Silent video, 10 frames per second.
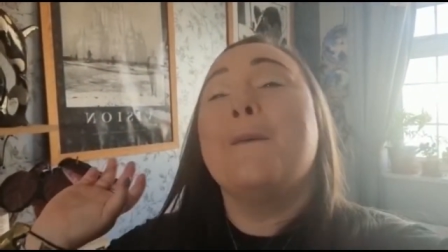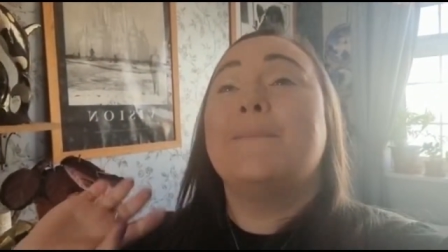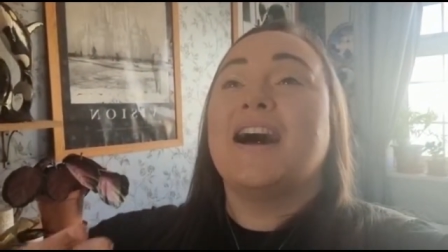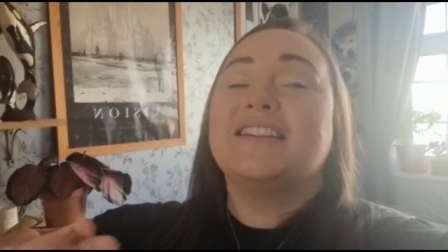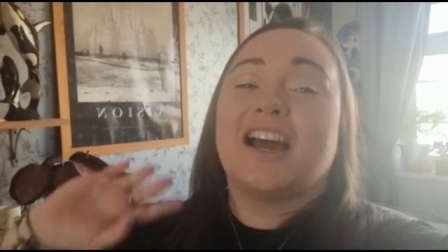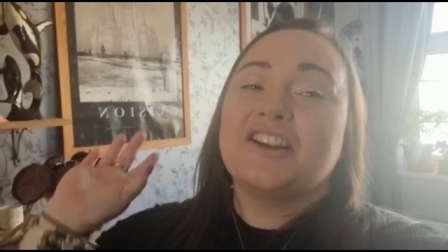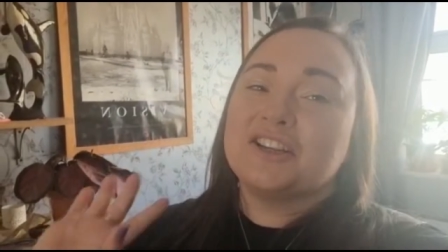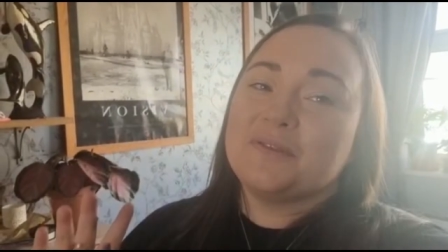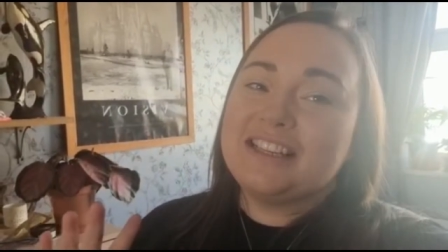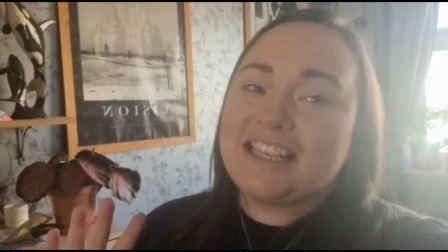But I
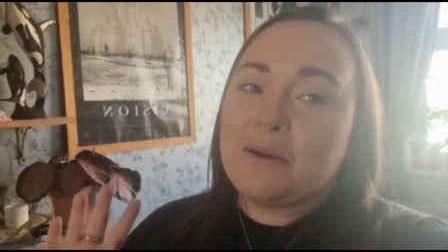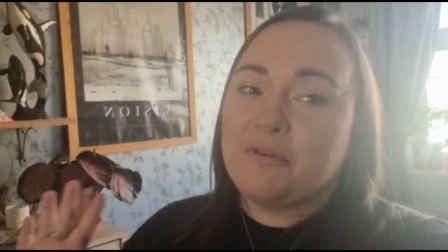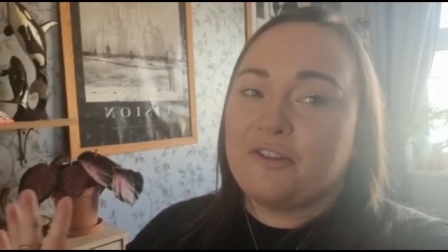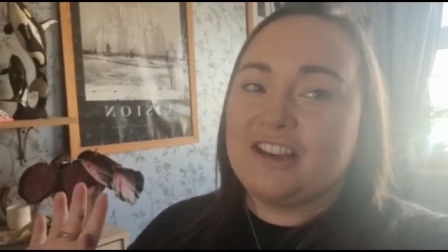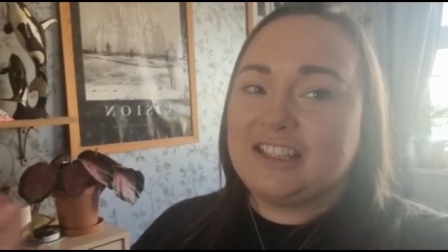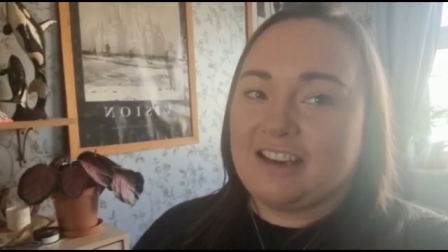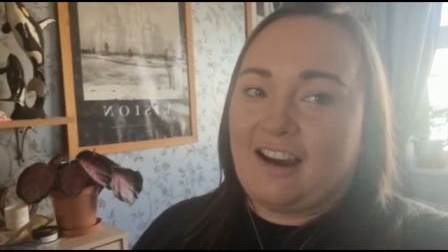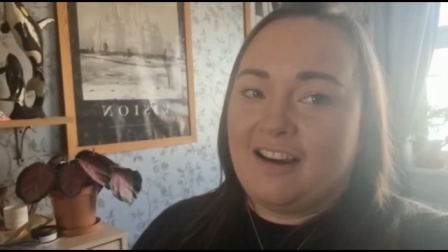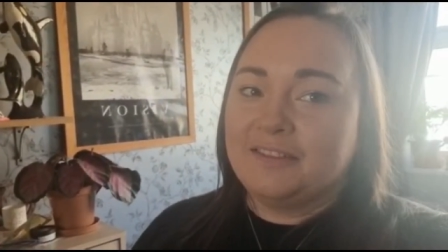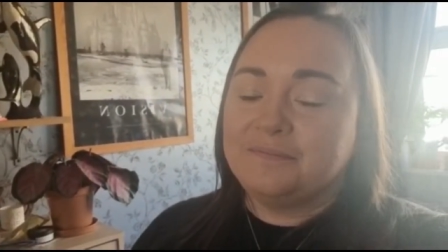just want to say before I
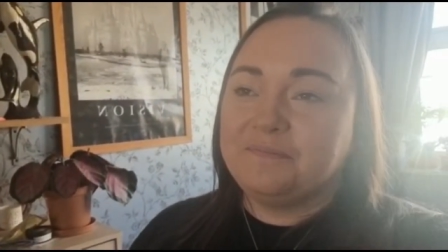start